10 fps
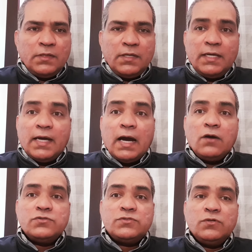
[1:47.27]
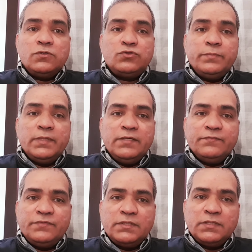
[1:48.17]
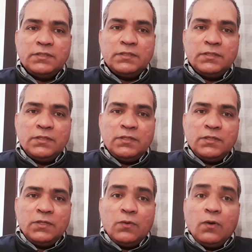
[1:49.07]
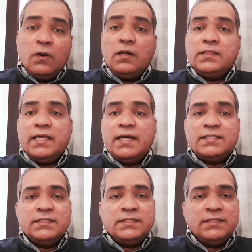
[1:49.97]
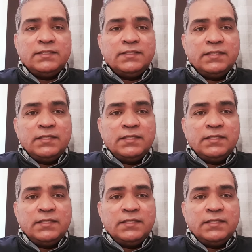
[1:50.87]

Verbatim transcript: and how slow to believe all that uh,